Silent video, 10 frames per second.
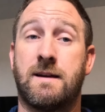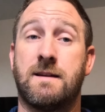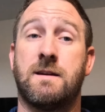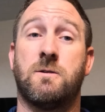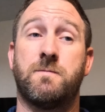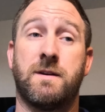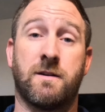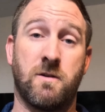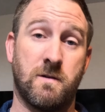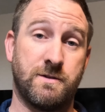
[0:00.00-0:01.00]
I can help
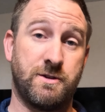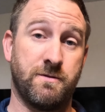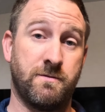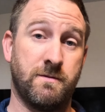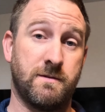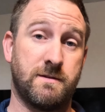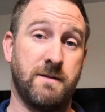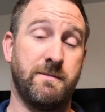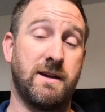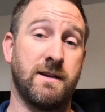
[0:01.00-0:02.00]
encourage you
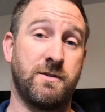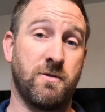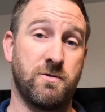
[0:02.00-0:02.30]
to begin your